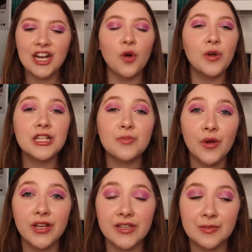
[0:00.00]
I don't want to
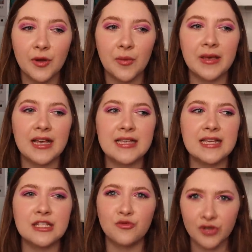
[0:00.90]
spoil this book
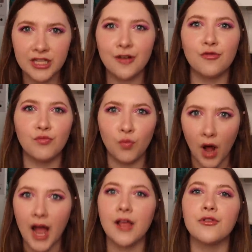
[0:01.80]
because it's really a
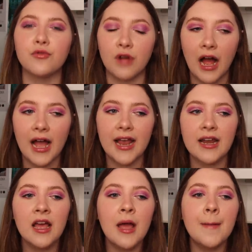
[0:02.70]
wild ride,